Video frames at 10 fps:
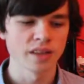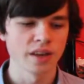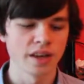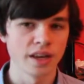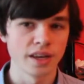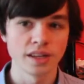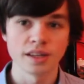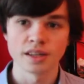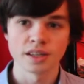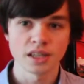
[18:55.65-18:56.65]
that at, uh,
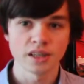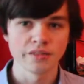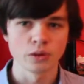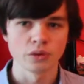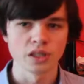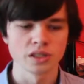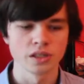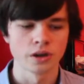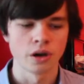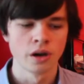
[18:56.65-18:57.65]
at EVO this
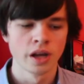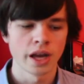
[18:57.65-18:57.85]
year,